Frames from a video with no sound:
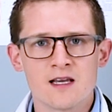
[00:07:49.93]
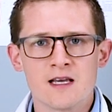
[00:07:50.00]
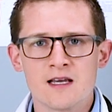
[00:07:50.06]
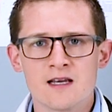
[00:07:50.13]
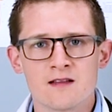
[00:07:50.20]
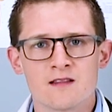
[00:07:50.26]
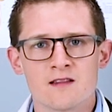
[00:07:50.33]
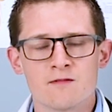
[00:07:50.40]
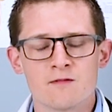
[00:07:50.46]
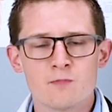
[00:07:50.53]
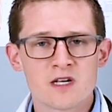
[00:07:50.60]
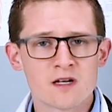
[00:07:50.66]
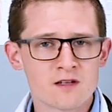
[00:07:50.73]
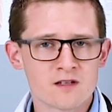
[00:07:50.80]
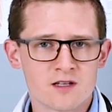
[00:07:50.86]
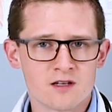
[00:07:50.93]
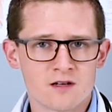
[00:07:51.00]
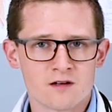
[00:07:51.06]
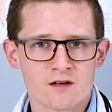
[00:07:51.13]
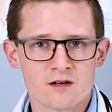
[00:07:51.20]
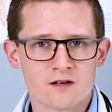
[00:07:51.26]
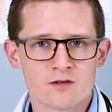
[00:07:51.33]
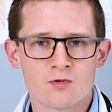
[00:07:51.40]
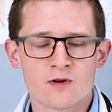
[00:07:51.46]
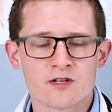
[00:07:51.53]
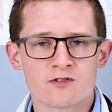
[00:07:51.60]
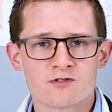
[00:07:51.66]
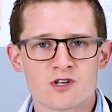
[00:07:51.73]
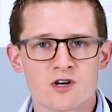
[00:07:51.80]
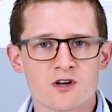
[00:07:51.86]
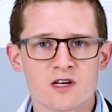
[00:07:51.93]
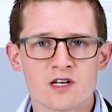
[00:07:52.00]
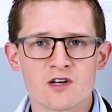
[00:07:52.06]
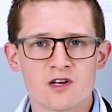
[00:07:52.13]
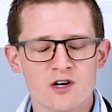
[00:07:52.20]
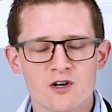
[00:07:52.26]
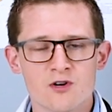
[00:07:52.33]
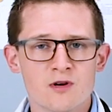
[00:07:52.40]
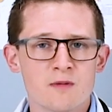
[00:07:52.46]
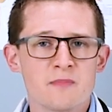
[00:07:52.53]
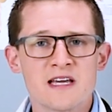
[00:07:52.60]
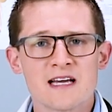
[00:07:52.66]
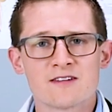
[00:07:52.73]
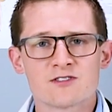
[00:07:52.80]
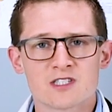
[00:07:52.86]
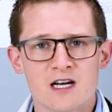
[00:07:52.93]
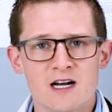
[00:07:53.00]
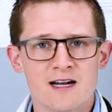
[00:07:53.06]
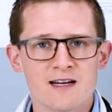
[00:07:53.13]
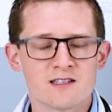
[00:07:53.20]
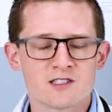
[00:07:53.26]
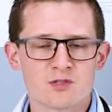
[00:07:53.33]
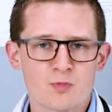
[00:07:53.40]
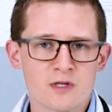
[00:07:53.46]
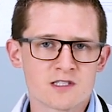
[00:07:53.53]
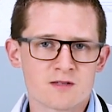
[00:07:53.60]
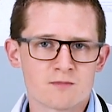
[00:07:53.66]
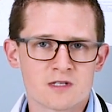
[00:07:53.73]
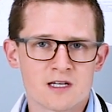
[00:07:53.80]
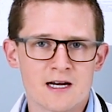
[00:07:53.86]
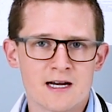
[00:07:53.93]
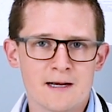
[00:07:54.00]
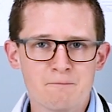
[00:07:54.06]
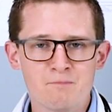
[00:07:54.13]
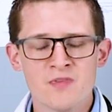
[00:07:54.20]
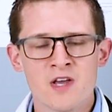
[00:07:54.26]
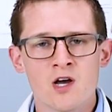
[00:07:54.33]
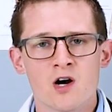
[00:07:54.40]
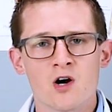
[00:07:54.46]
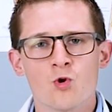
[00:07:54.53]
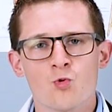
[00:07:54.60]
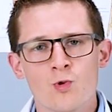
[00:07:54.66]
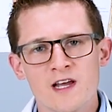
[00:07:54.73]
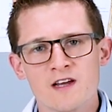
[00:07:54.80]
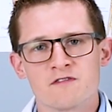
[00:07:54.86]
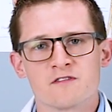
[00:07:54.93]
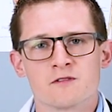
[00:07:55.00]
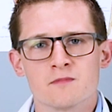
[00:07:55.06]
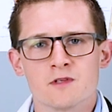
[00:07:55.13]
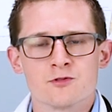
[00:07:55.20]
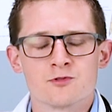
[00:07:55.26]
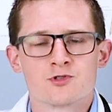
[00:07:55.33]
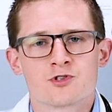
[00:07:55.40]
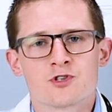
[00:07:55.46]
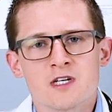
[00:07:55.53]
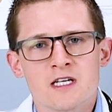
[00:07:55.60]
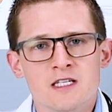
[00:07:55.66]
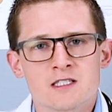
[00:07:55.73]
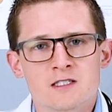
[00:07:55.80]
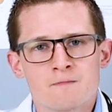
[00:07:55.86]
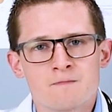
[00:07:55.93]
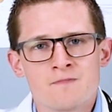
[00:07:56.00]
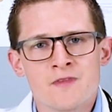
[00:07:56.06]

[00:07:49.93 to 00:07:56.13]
in the middle of the yard where your dog can go and be outside and spend some time away from those trees.